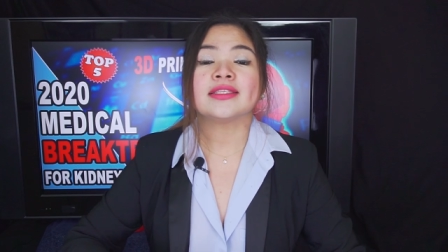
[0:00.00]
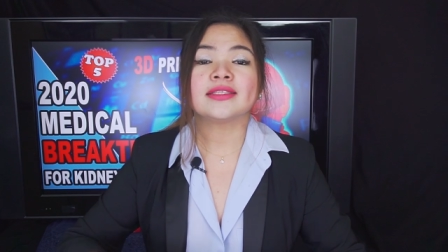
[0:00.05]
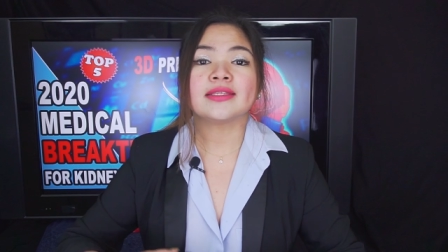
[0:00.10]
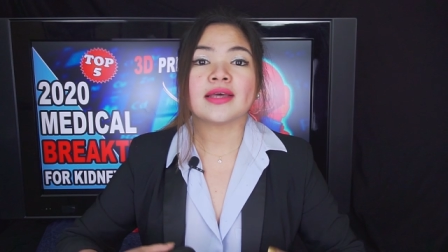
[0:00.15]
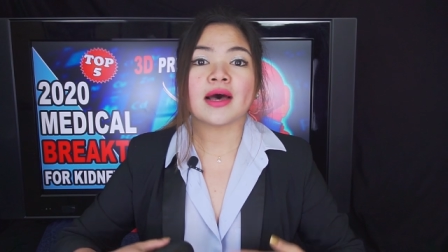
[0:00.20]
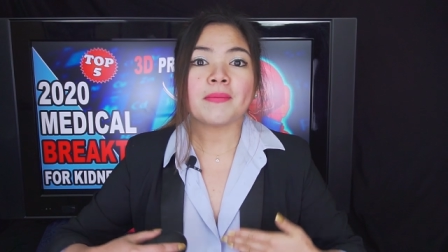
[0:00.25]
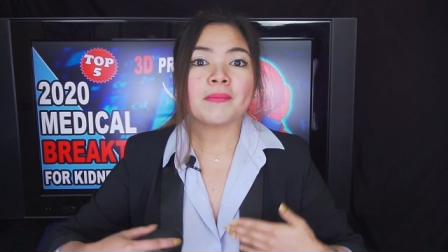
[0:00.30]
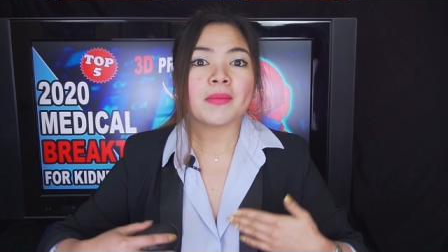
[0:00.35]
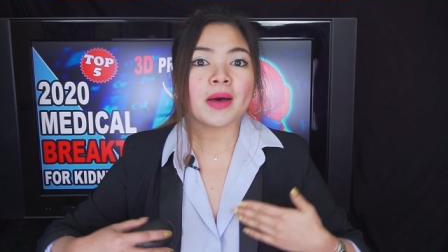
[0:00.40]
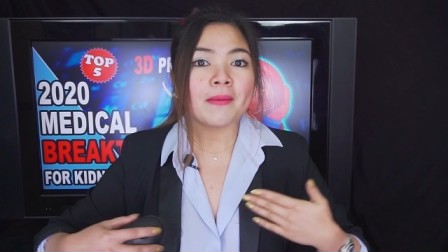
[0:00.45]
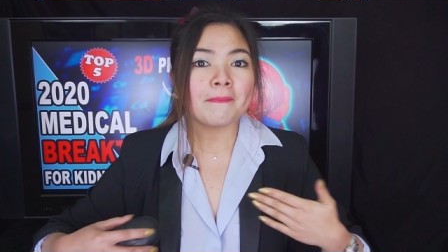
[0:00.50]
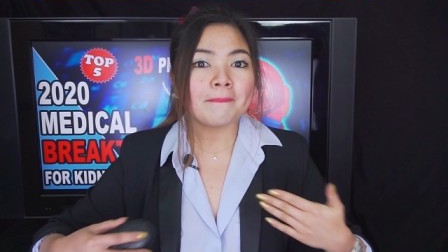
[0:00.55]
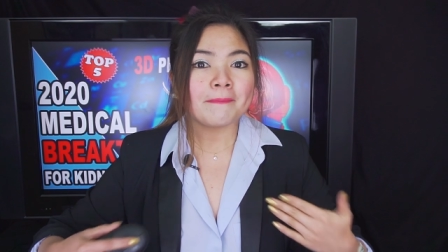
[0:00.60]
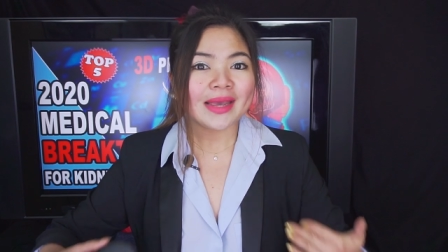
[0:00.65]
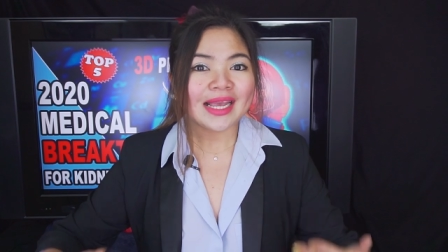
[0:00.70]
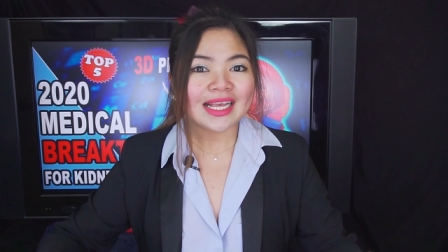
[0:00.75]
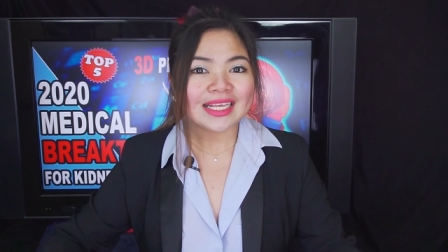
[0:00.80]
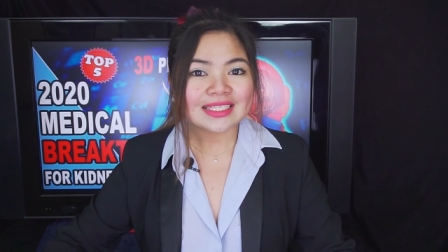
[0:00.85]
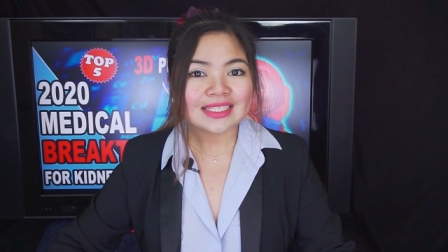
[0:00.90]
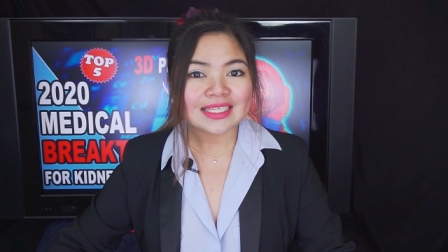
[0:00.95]
some
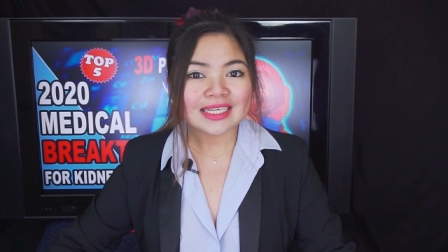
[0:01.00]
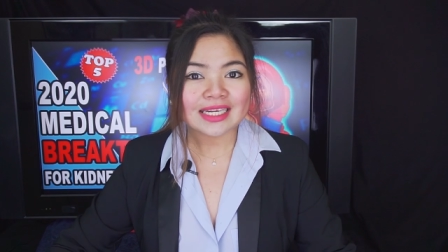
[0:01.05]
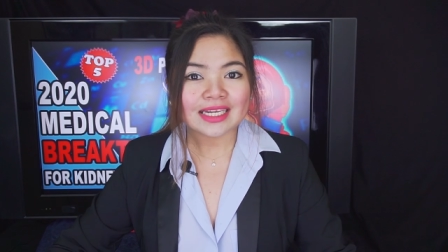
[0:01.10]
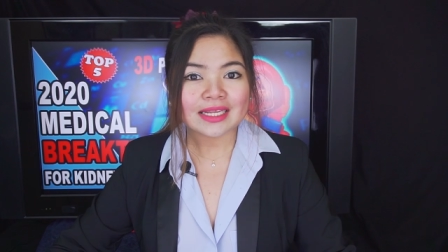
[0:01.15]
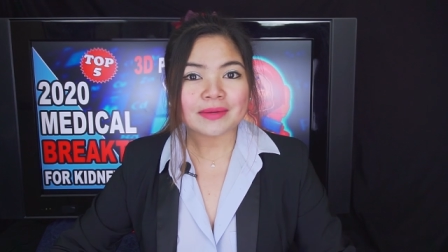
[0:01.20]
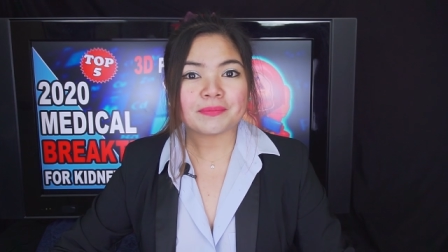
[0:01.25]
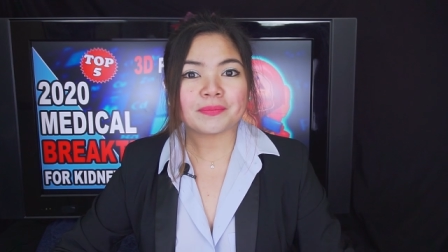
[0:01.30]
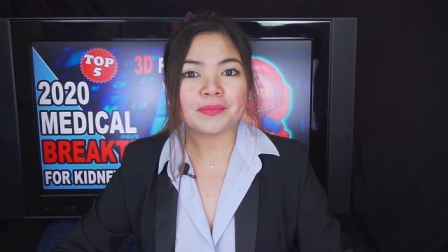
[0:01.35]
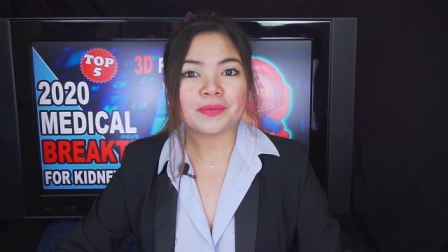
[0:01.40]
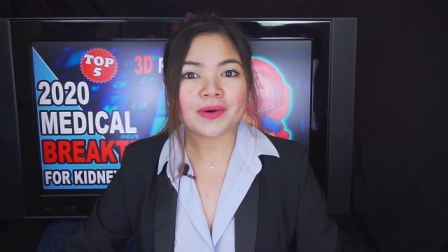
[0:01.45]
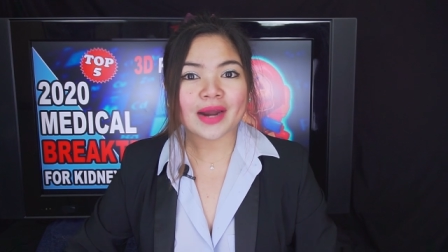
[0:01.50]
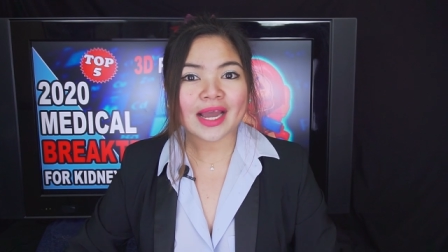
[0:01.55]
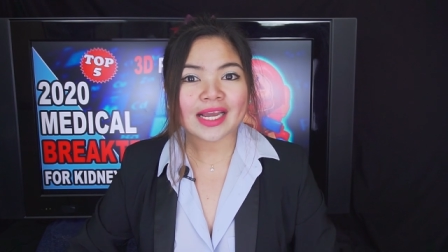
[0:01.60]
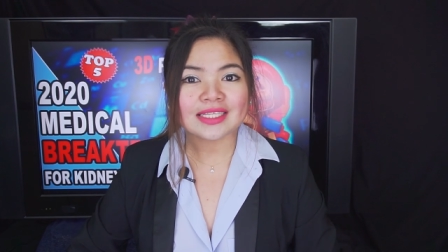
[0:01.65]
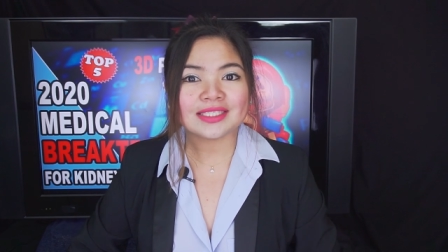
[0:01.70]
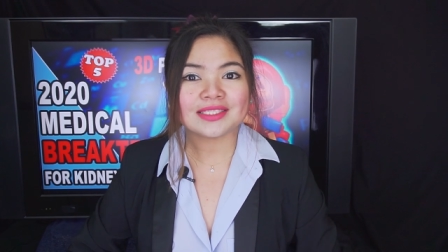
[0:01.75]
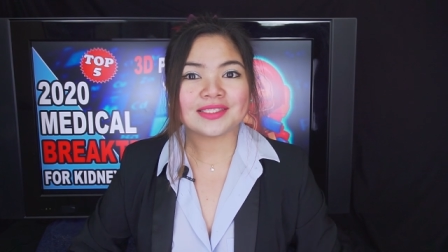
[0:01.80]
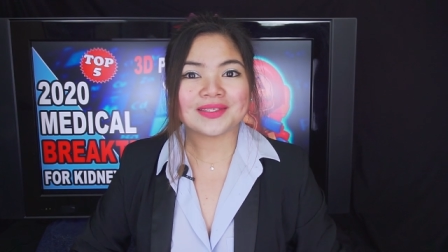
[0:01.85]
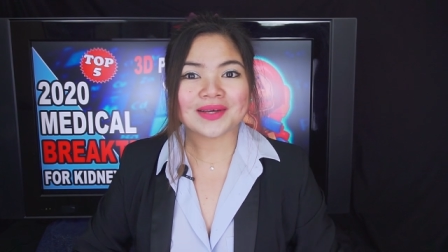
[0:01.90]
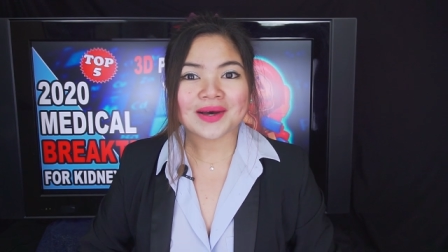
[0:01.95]
amazingly
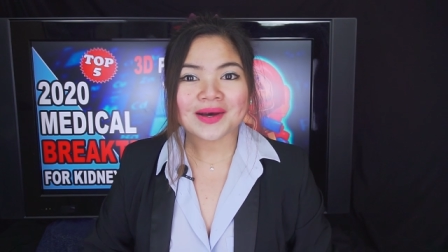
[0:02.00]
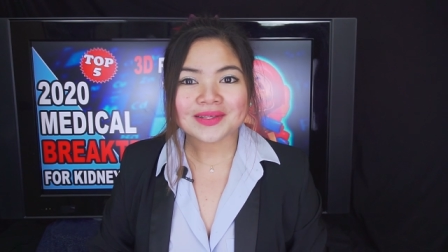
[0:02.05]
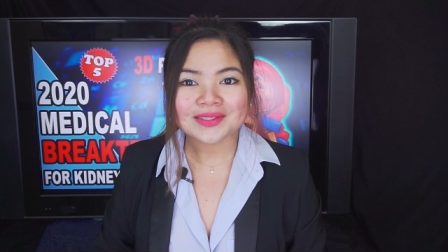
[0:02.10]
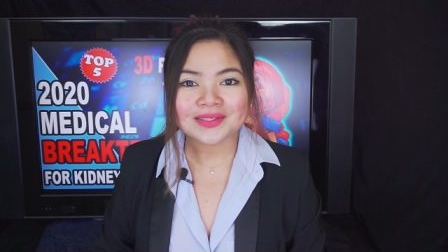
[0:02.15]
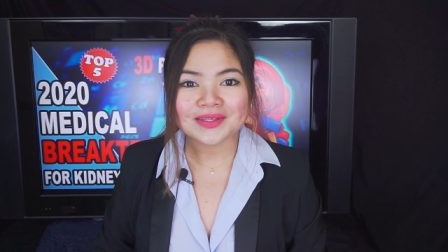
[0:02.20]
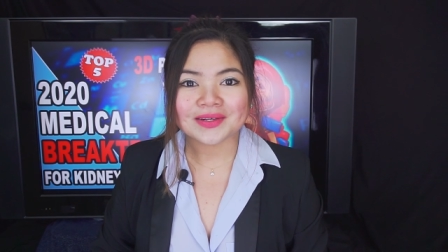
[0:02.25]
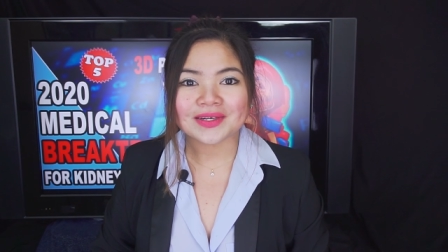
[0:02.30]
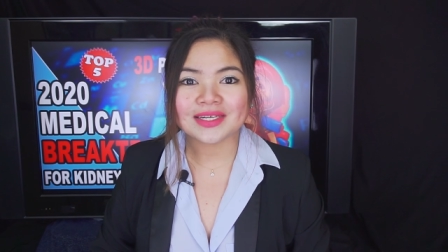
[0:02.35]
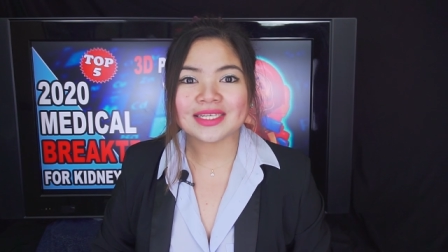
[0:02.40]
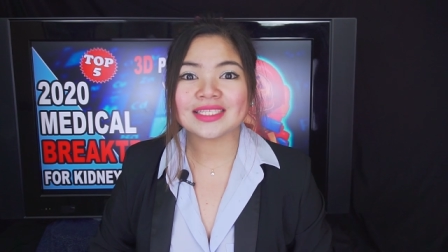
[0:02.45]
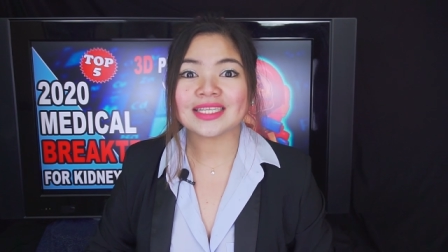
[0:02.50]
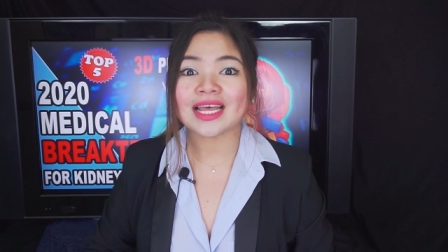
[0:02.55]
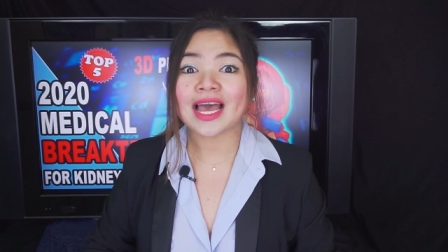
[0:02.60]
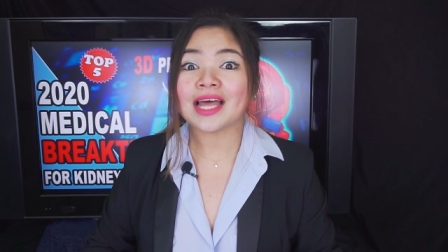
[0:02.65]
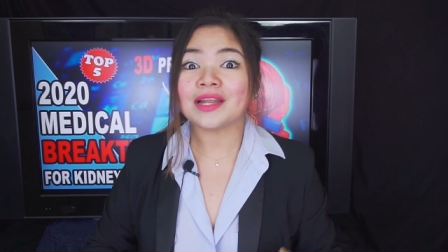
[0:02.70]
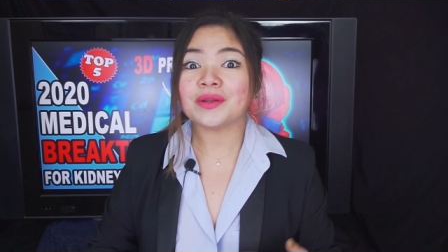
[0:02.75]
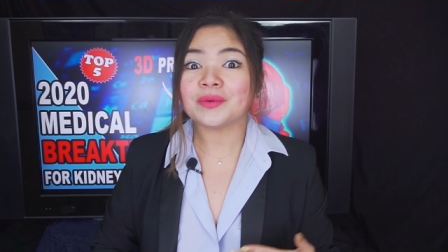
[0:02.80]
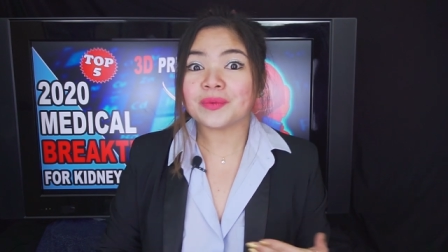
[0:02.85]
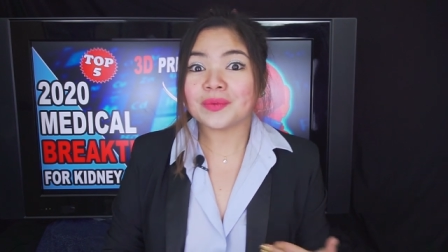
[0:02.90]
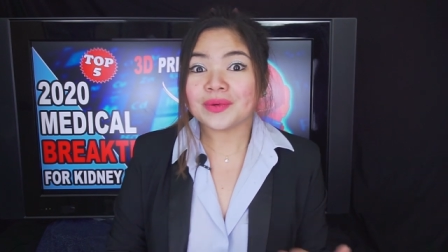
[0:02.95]
bright doctors
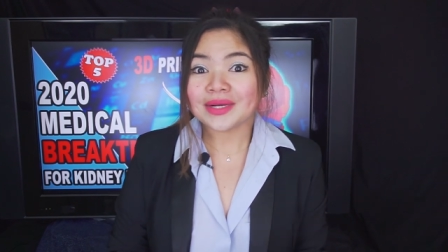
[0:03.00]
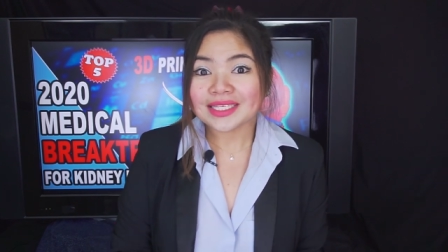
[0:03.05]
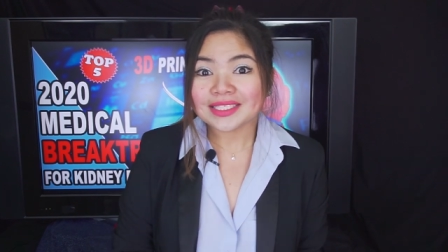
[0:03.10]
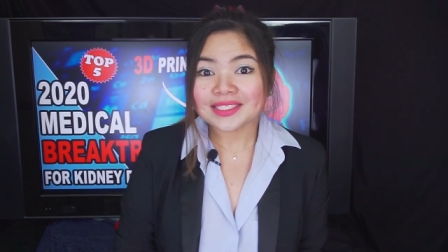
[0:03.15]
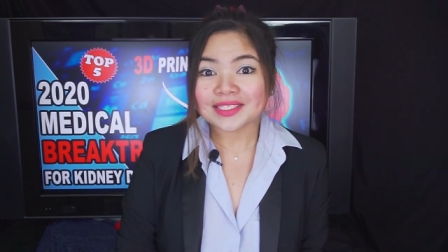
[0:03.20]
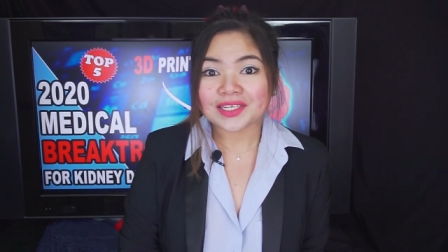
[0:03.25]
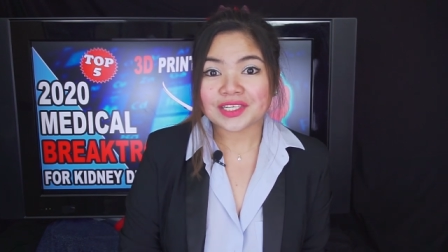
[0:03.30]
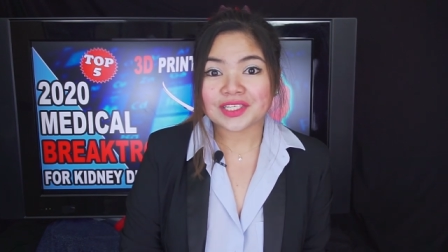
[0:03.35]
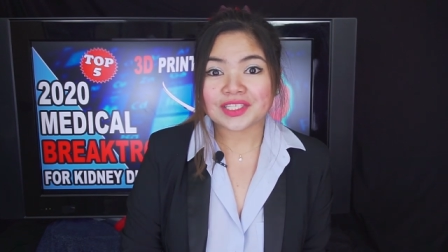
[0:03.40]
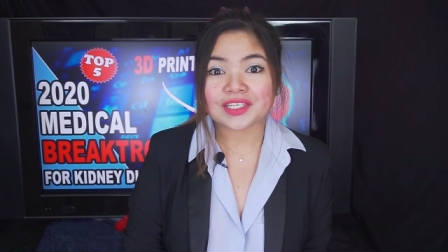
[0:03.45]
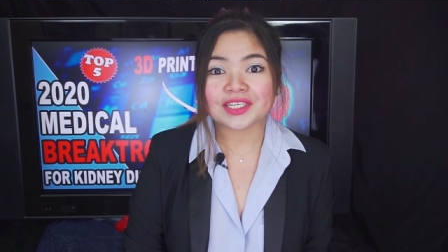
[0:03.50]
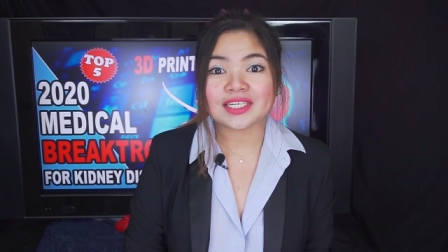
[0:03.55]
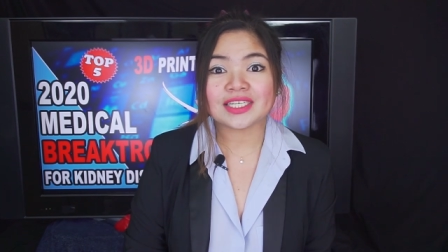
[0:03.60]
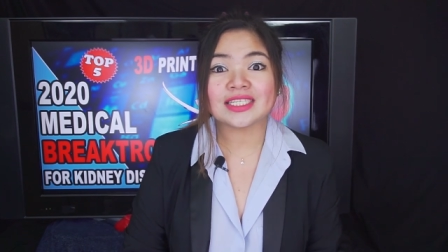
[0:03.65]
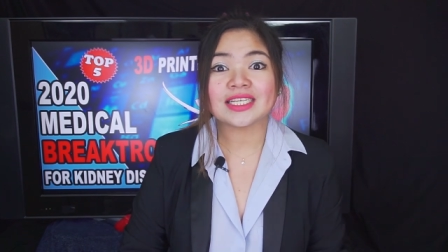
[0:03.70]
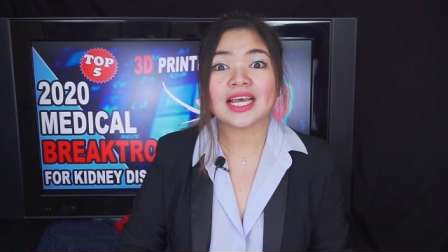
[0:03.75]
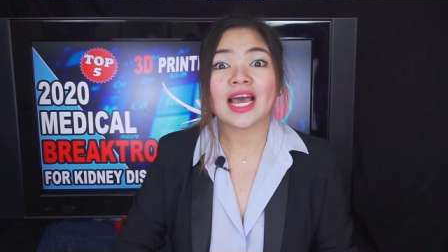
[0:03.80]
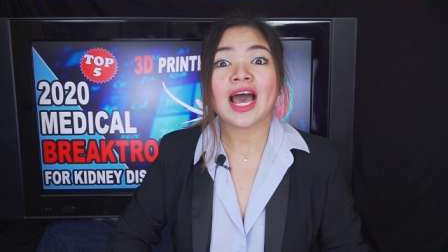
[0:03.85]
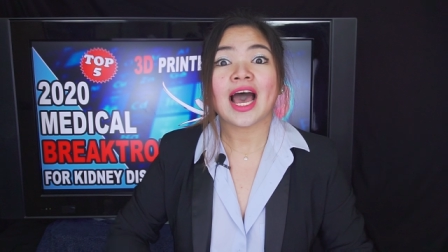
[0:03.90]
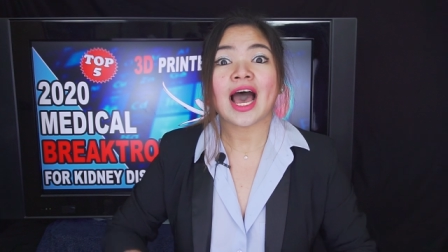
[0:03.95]
and
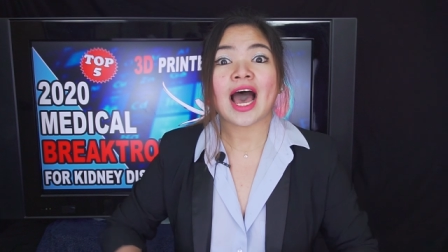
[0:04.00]
researchers